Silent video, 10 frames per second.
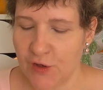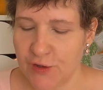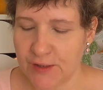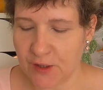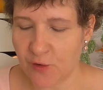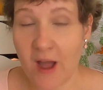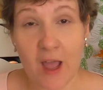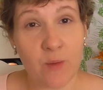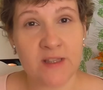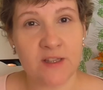So
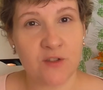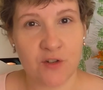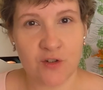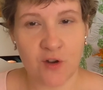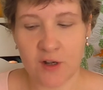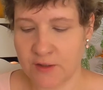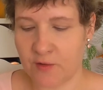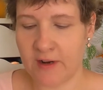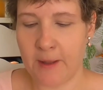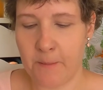I went into the
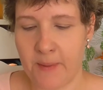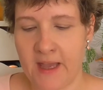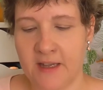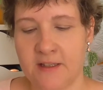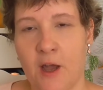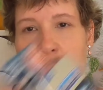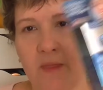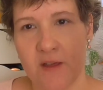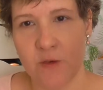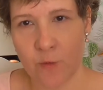drugstore and picked
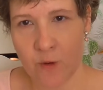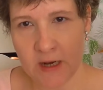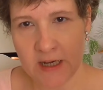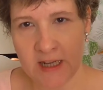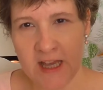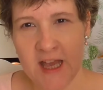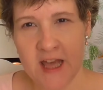up this one.